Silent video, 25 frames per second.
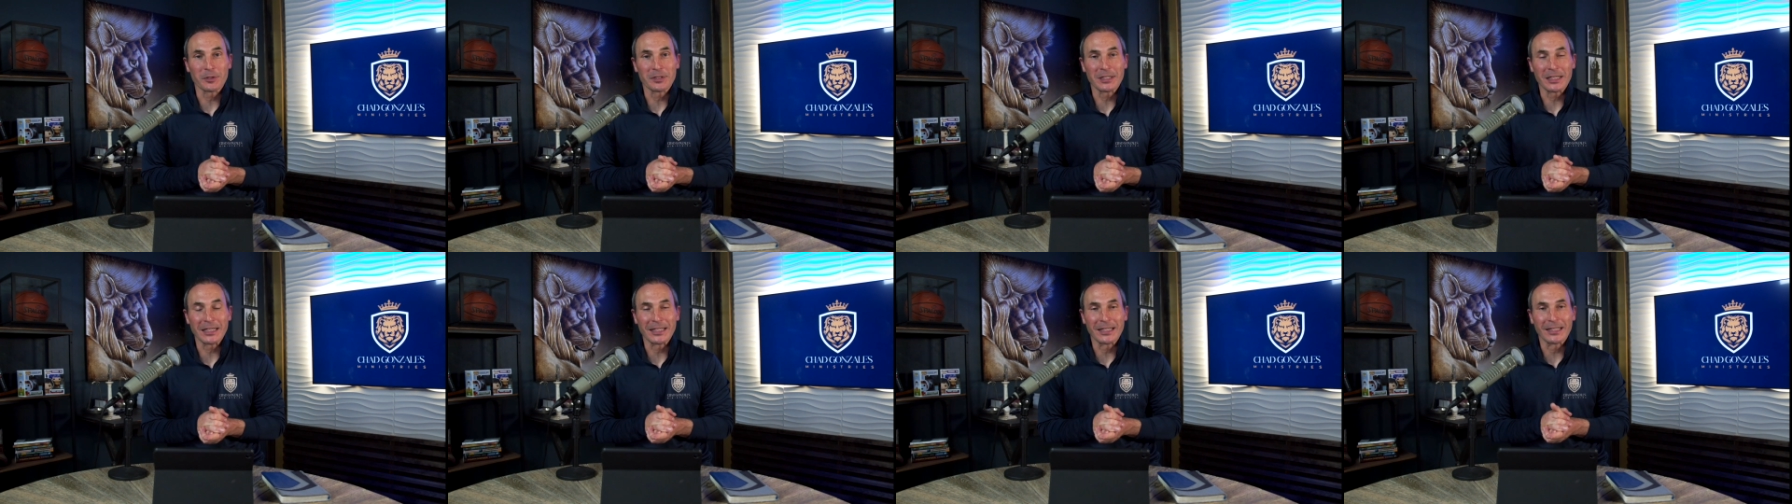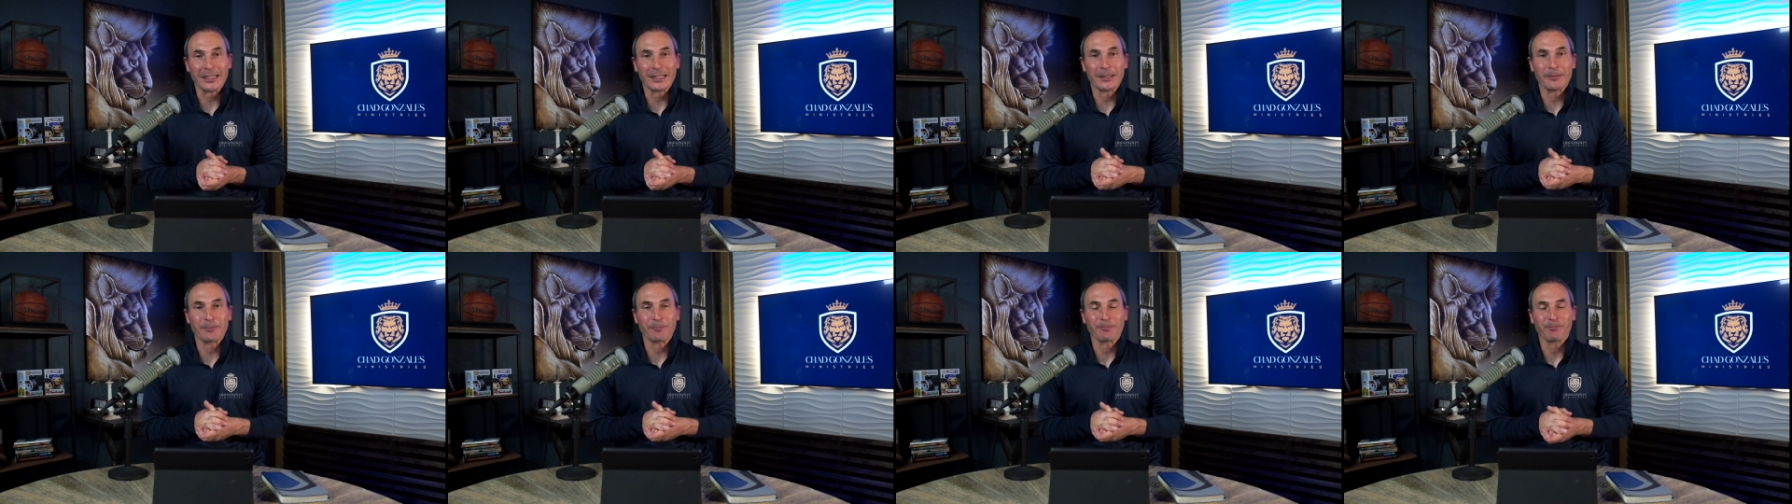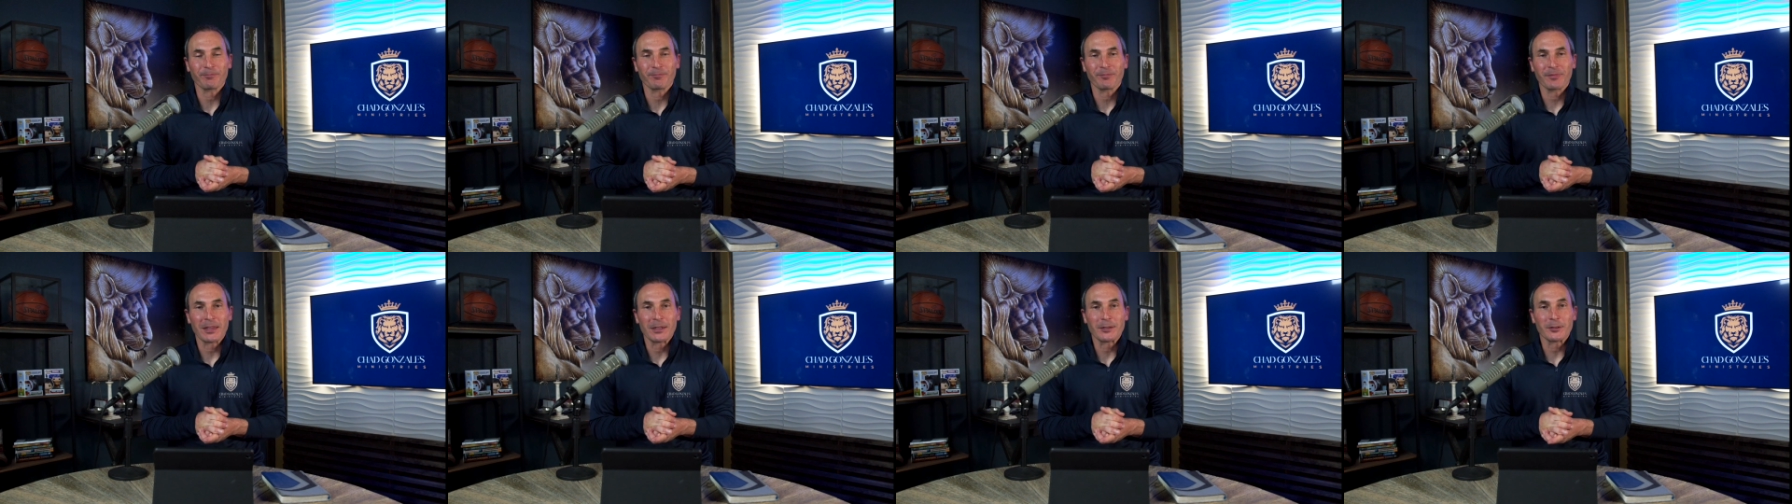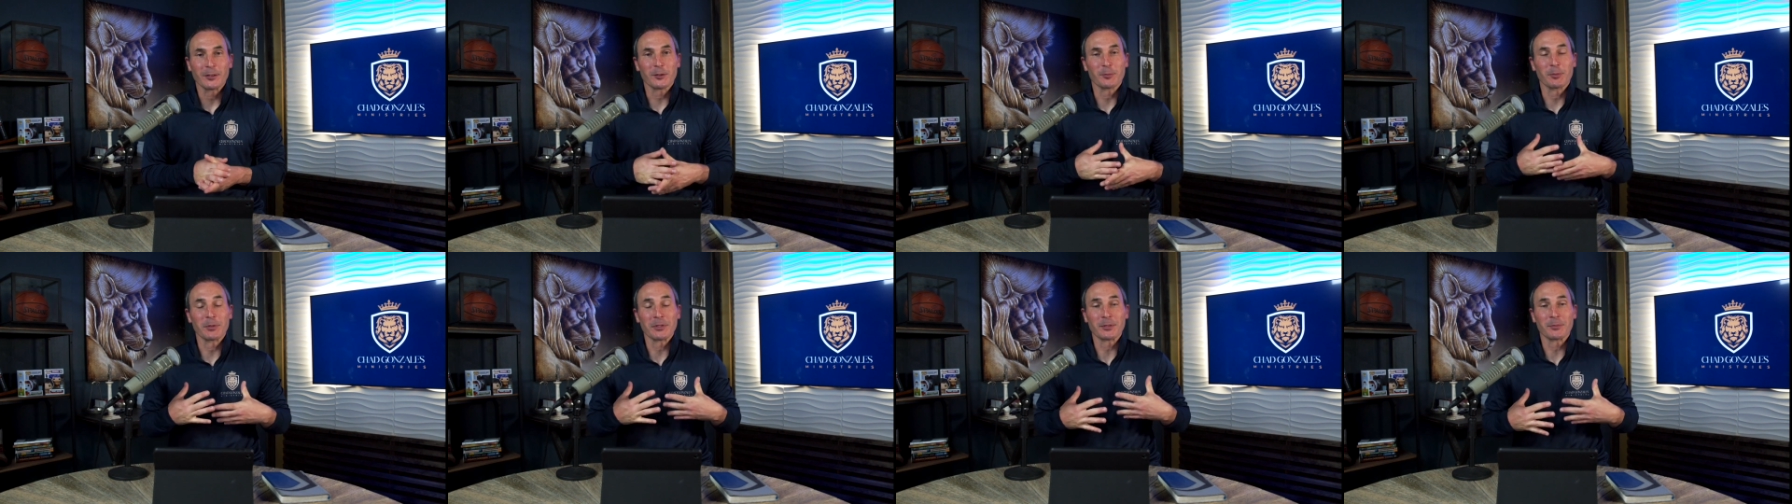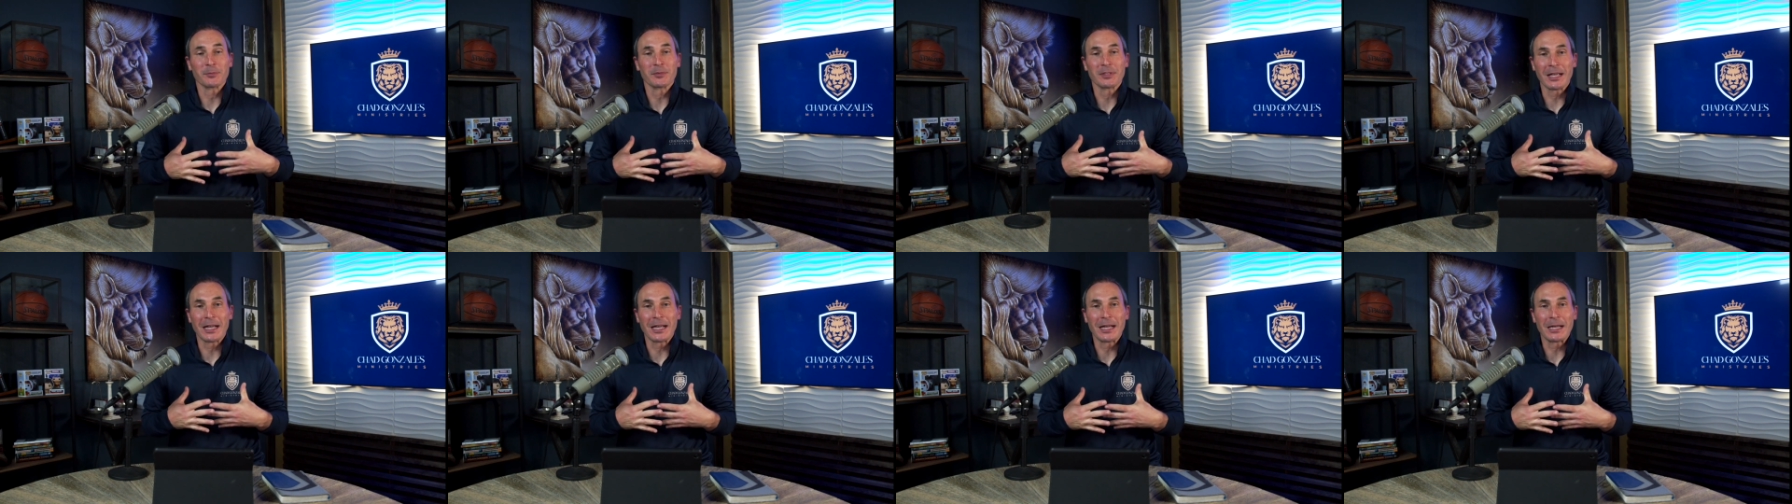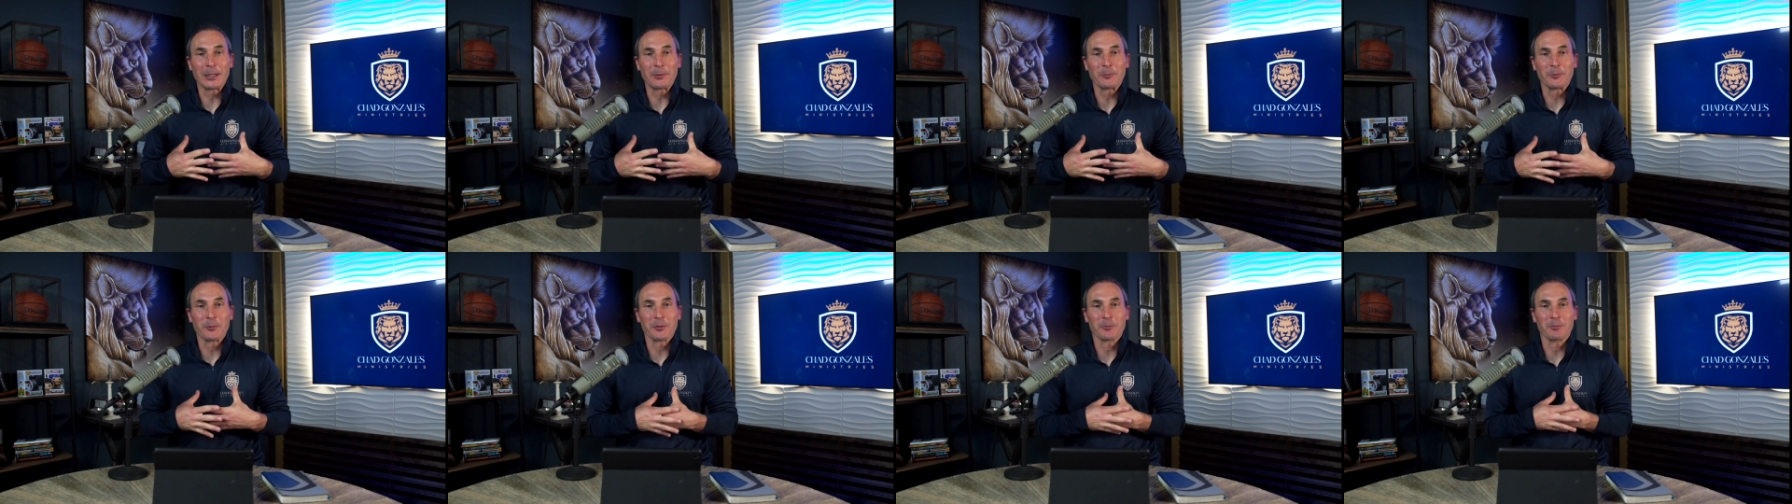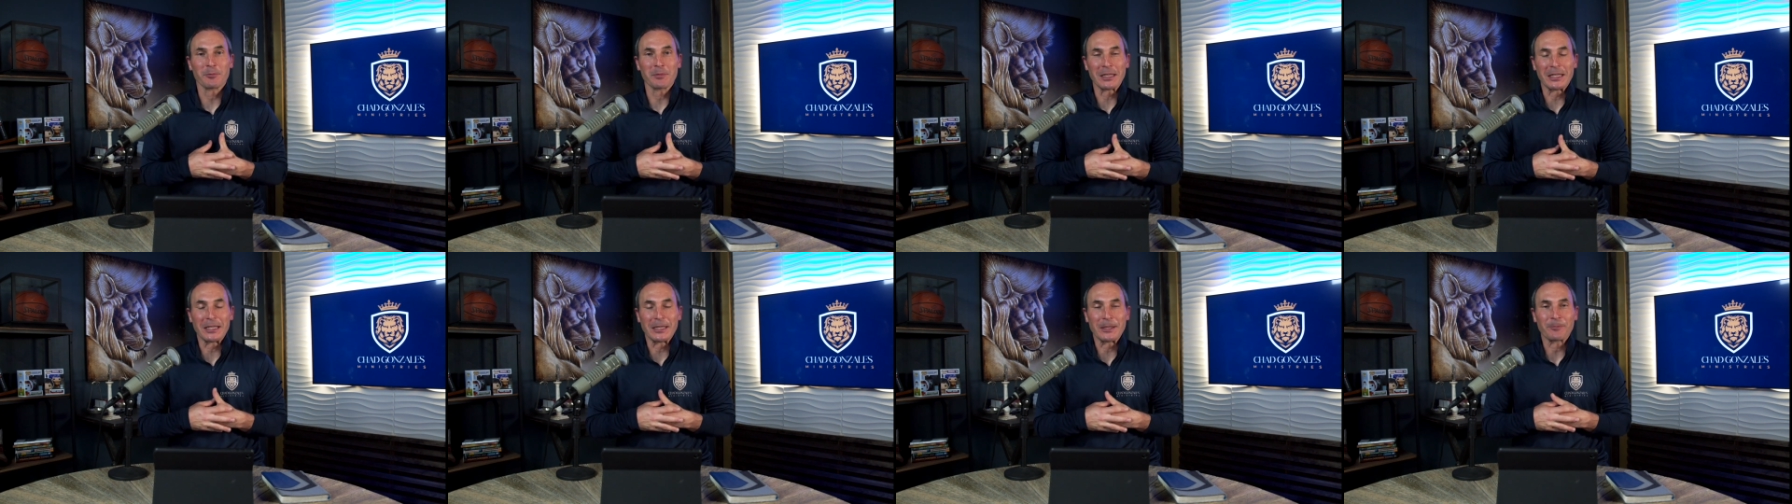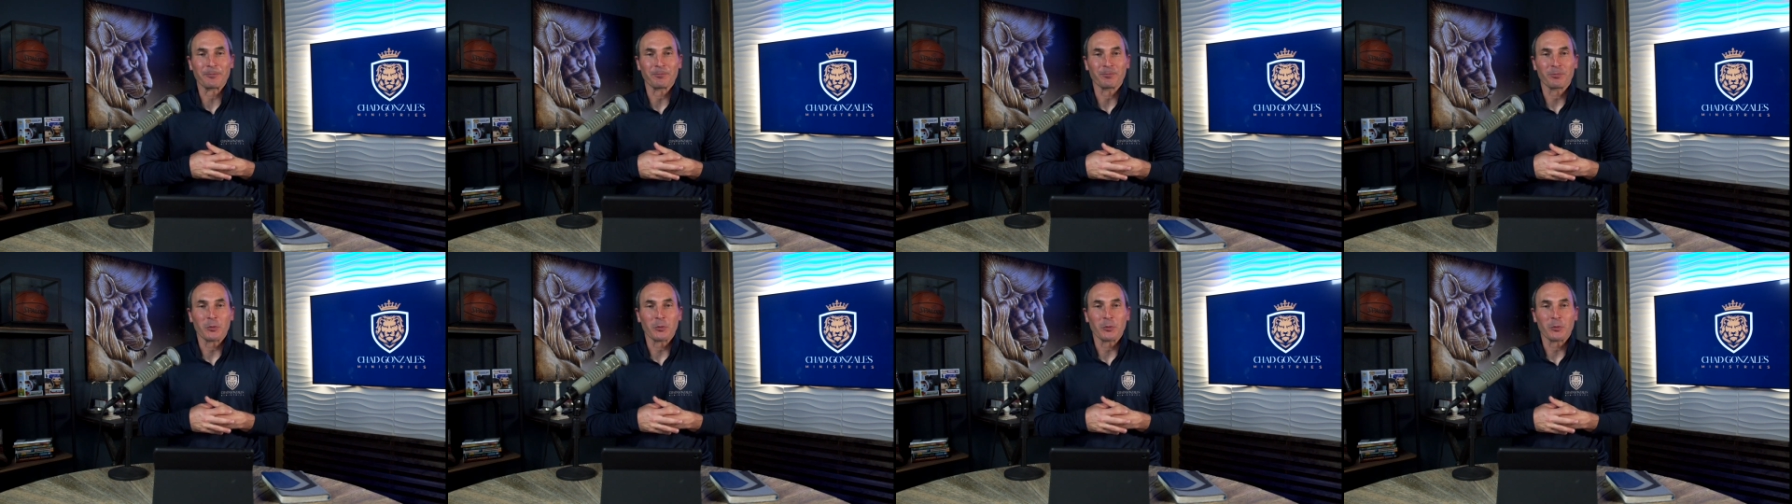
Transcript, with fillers: day to spend some time with me.